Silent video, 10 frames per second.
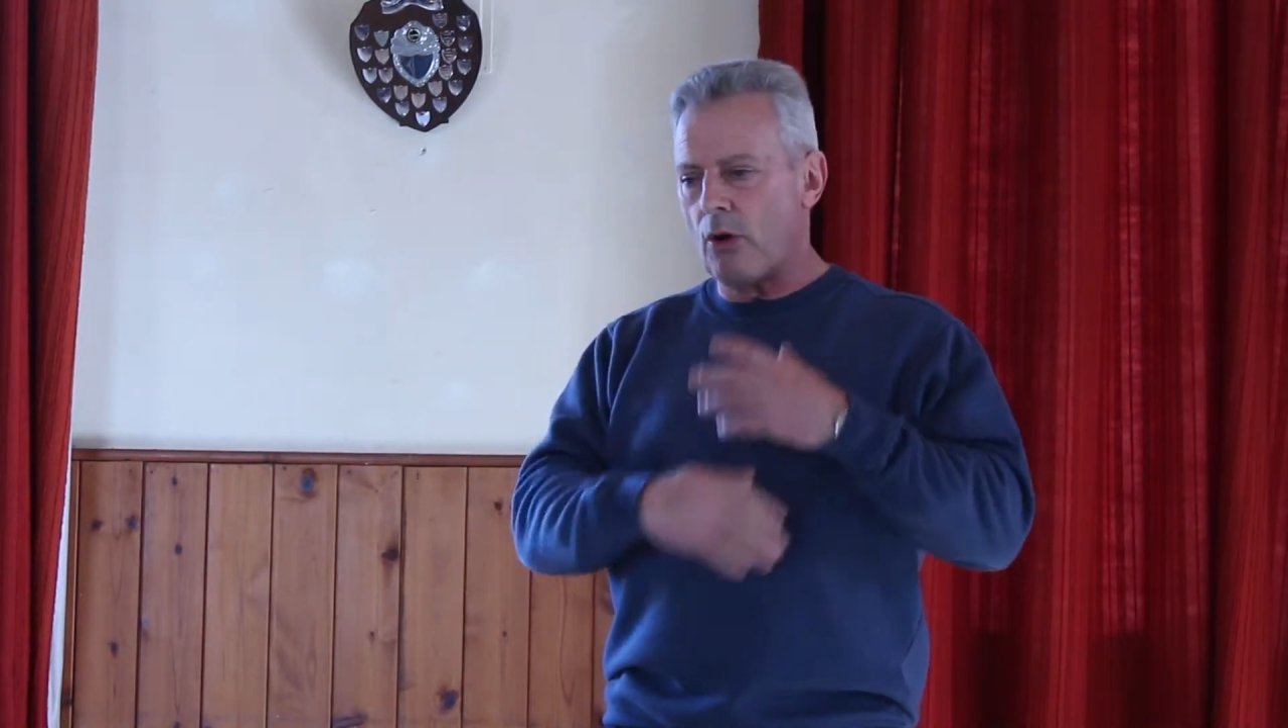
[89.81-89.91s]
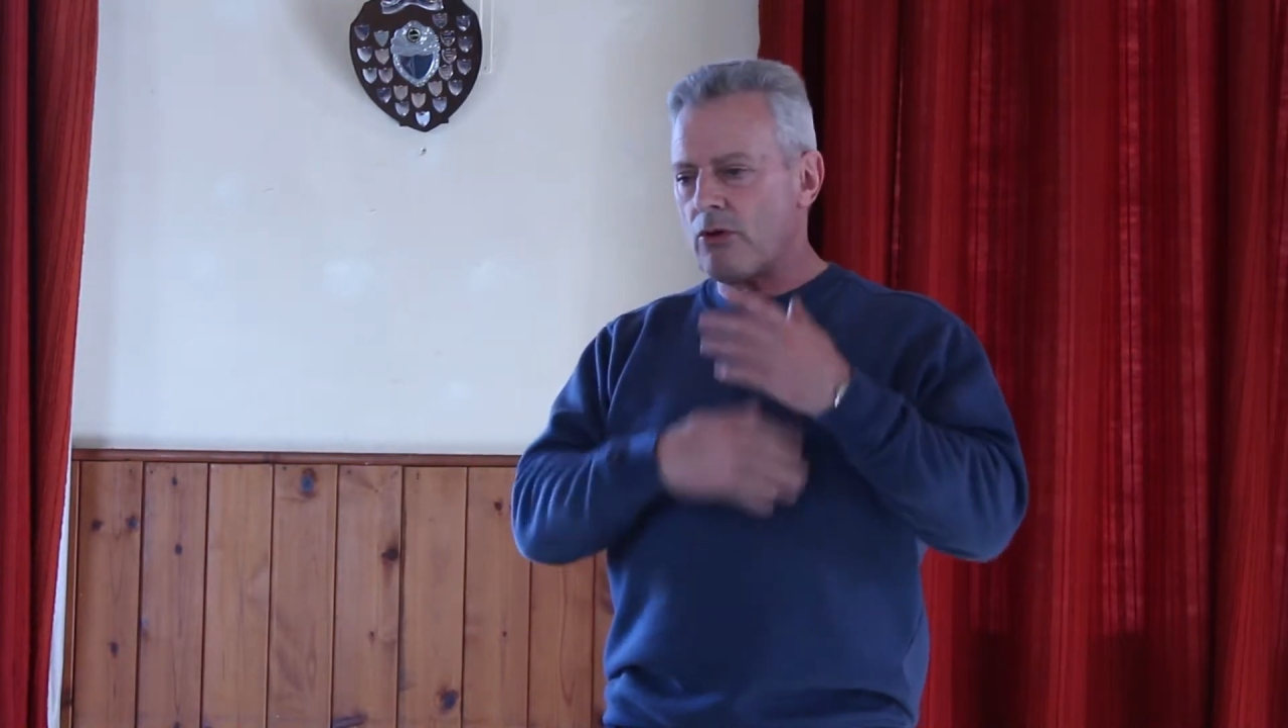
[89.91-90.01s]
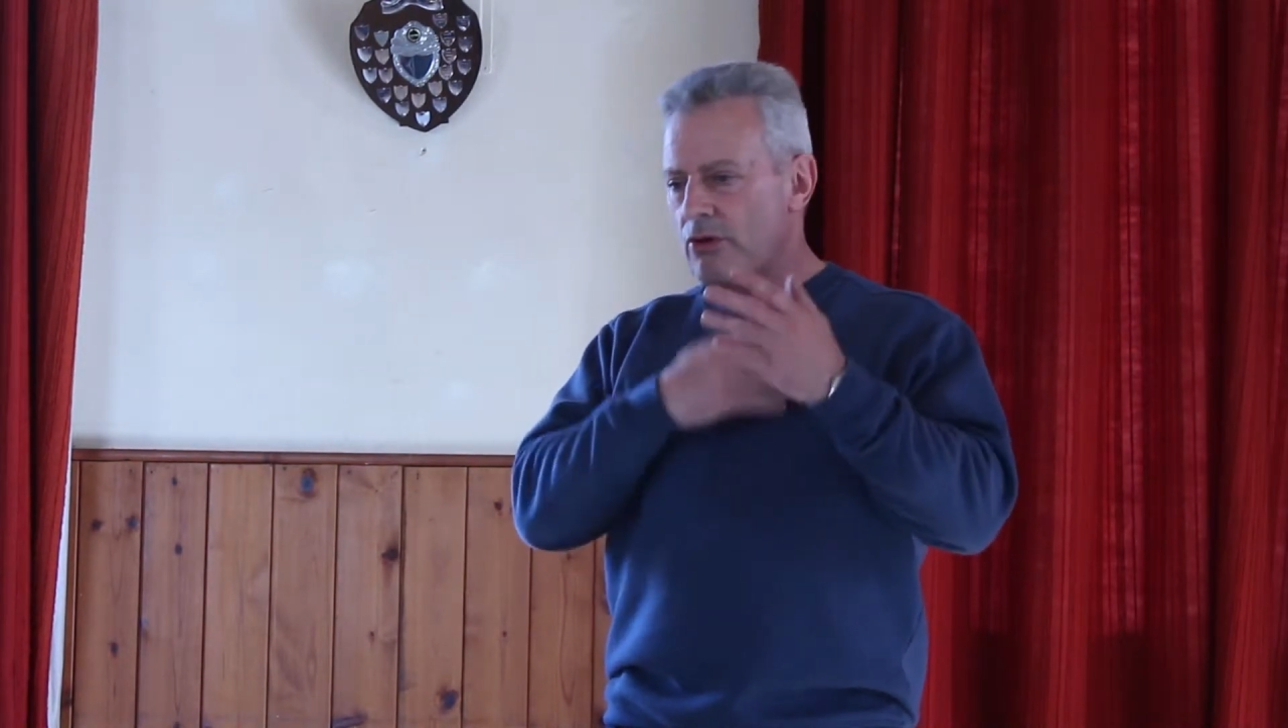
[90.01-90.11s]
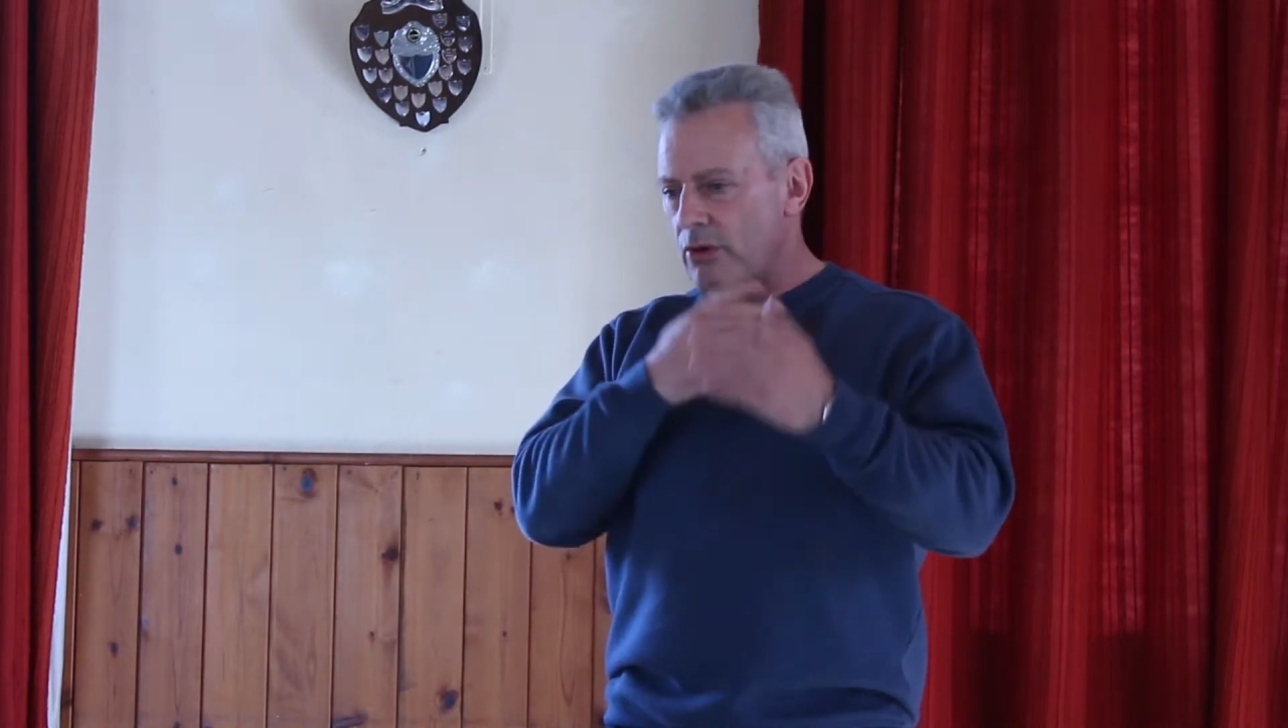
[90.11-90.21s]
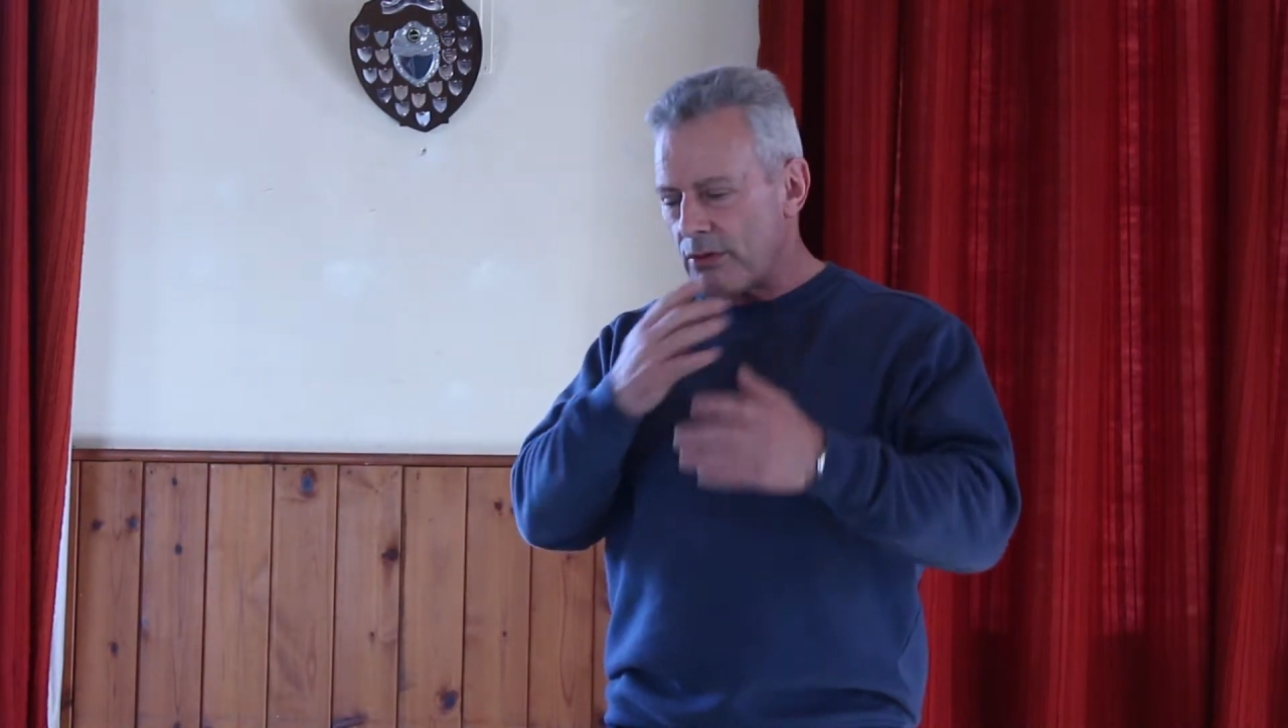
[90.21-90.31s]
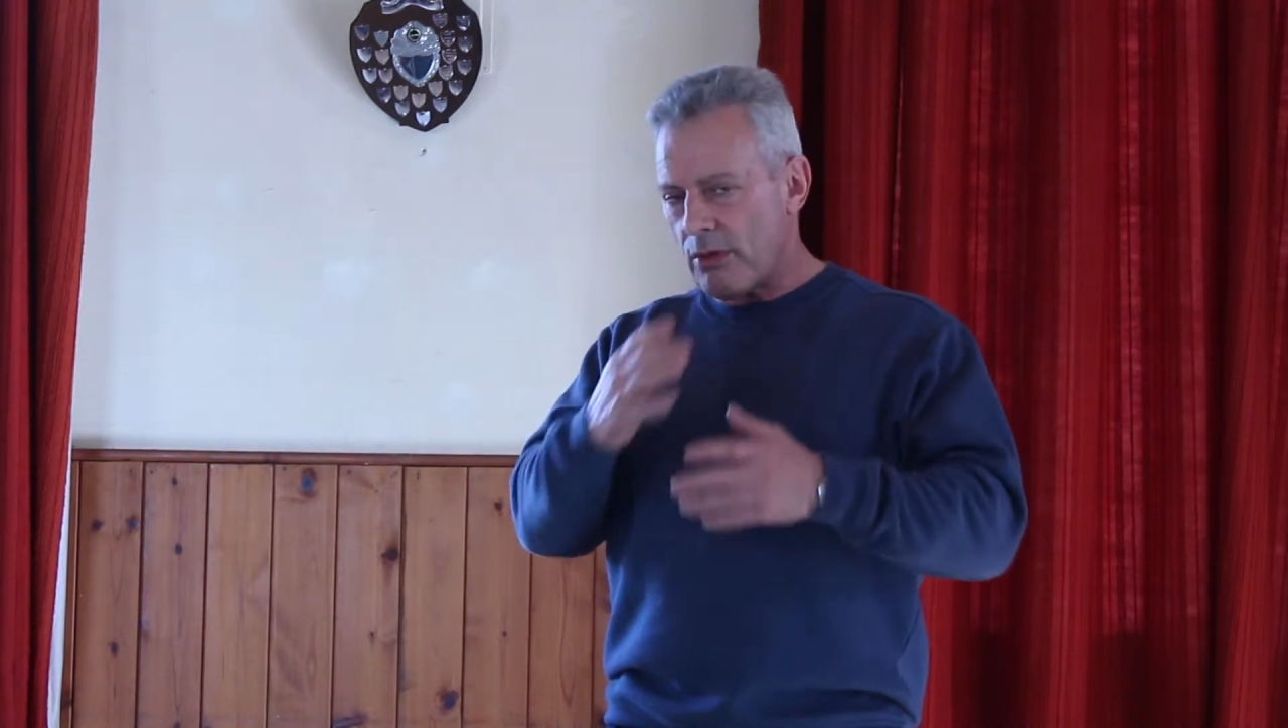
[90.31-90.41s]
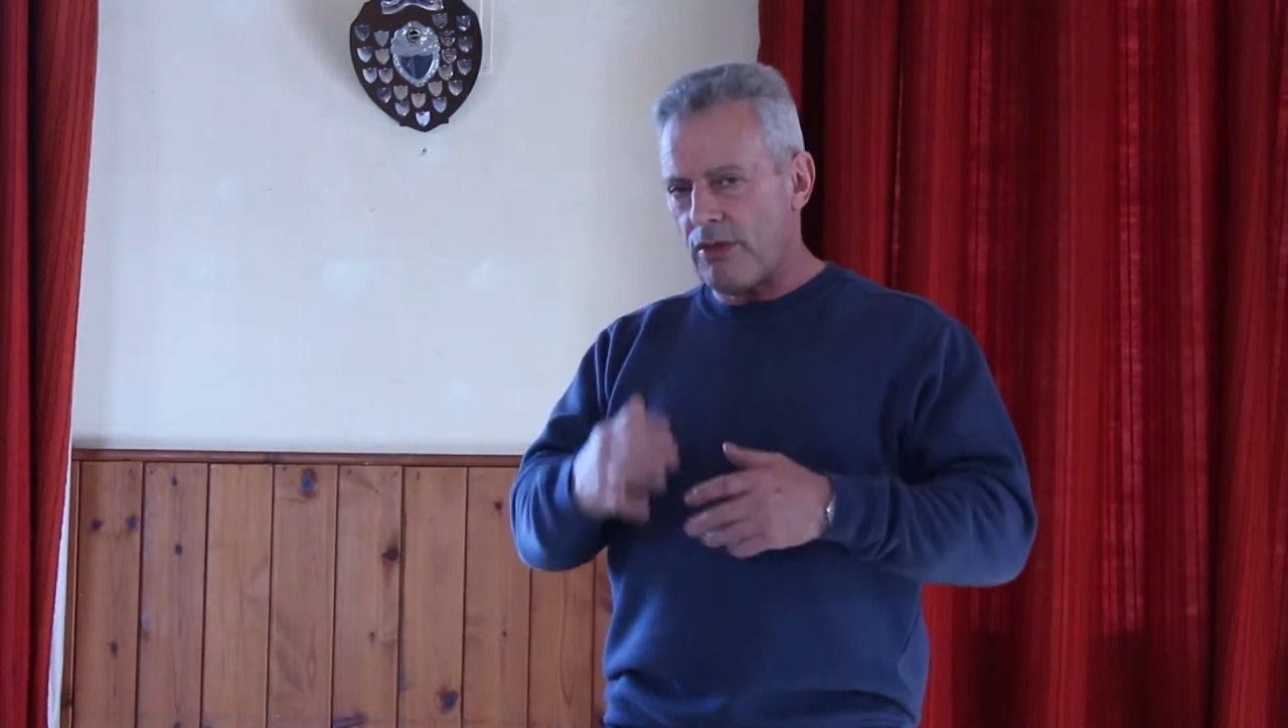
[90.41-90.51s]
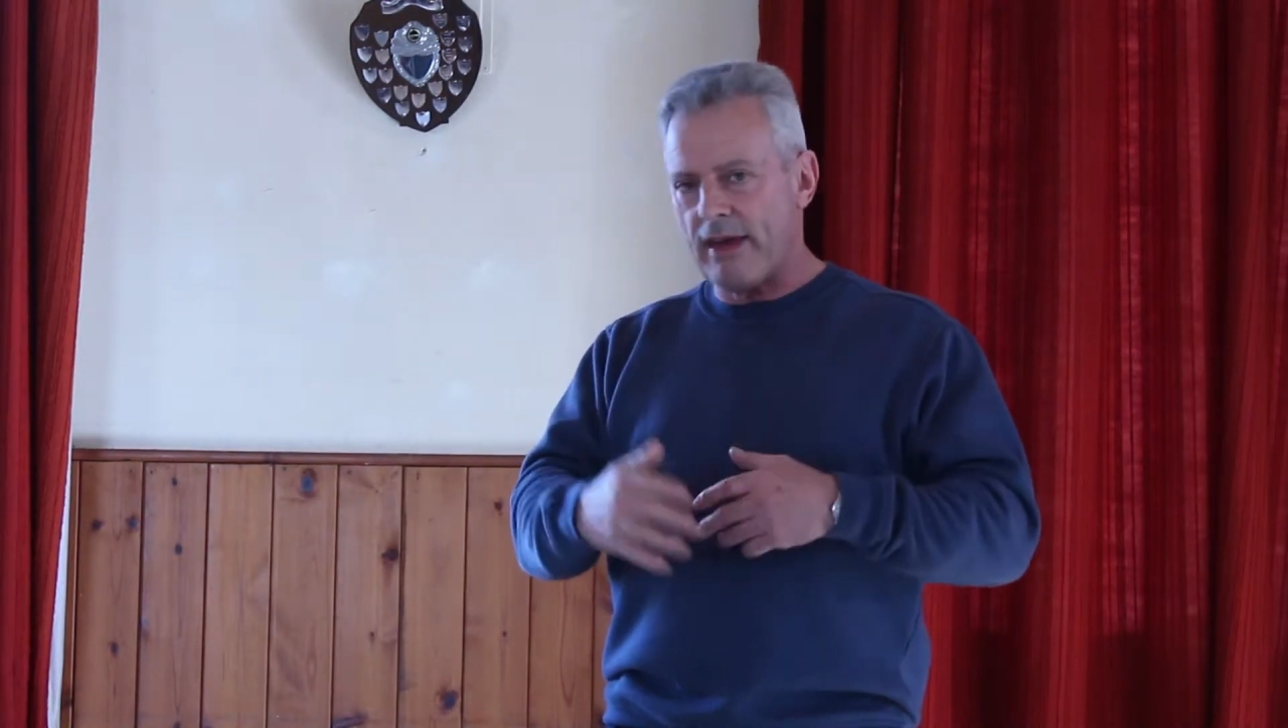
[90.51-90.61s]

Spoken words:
on doing the